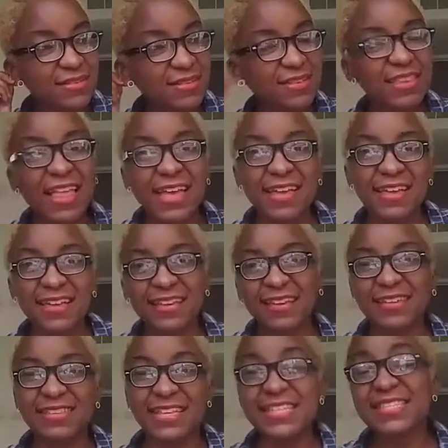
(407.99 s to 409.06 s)
like
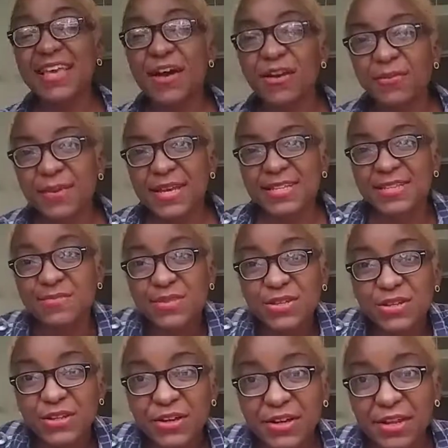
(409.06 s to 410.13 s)
detailed, because I'm
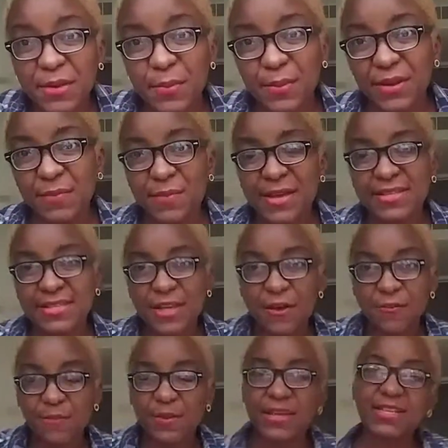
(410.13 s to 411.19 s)
still learning about it
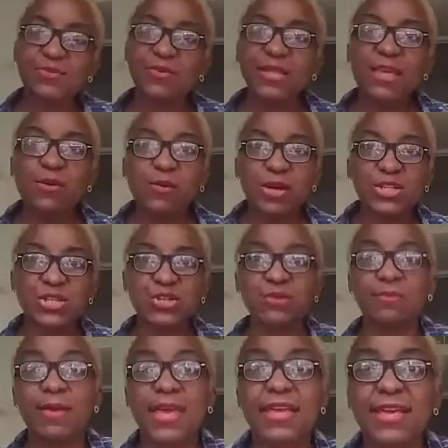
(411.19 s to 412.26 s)
myself, but it's really what you
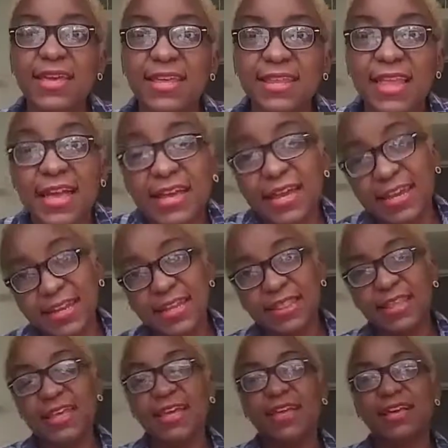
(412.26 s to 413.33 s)
make it, like
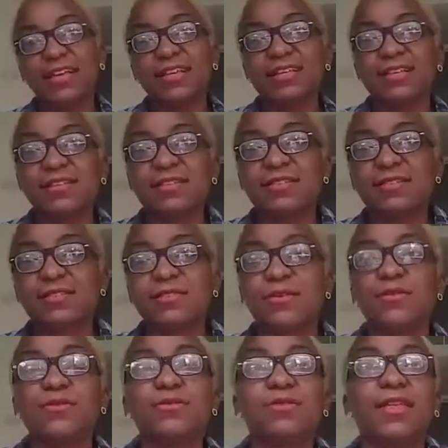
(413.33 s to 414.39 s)
anything.
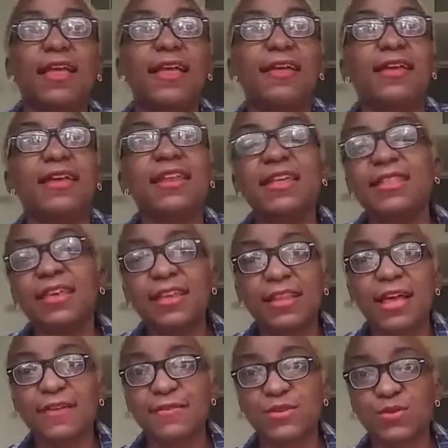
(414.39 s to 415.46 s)
So like anything in
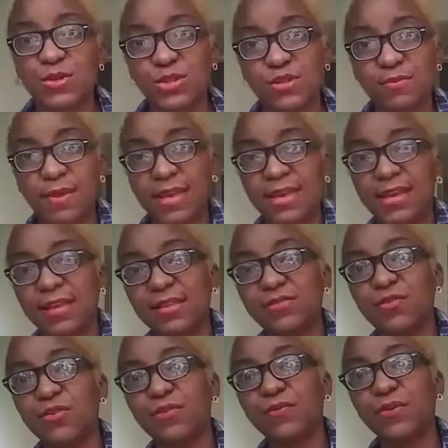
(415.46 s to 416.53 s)
life is what you make it.
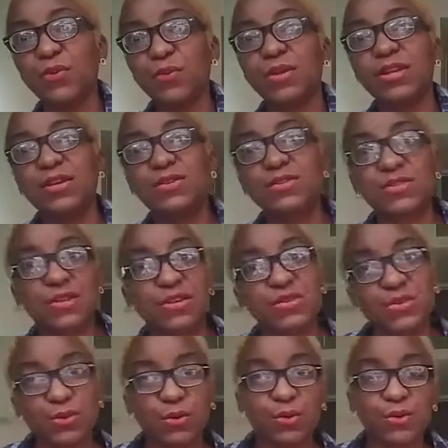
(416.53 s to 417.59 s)
So if you want to use certain
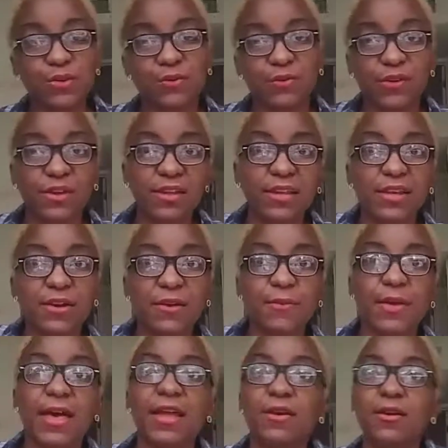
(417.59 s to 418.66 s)
tools for good or
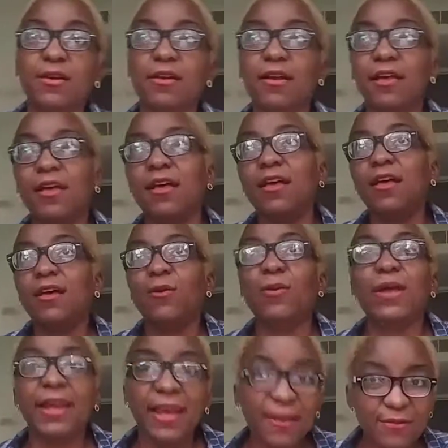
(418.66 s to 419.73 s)
bad or
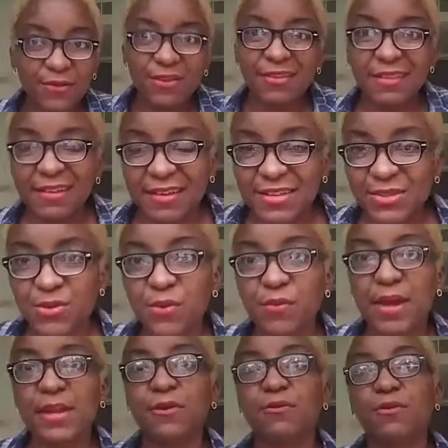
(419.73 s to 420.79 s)
whatever, there is no
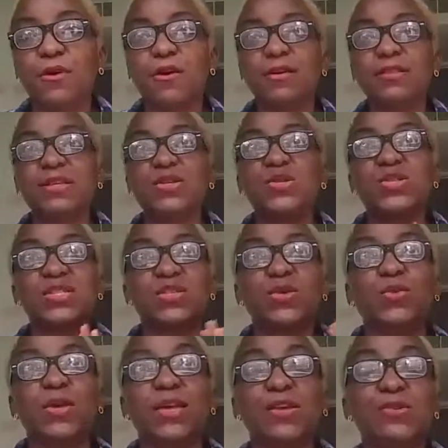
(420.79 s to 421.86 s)
right and wrong. There's just the
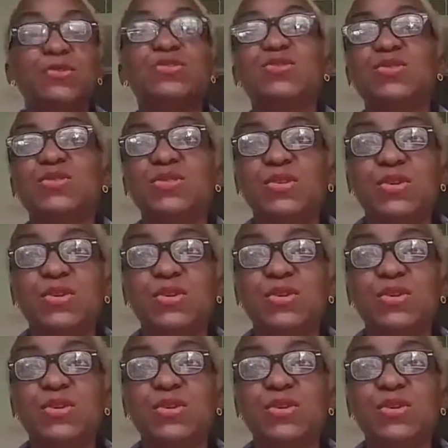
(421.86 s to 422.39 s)
way you choose to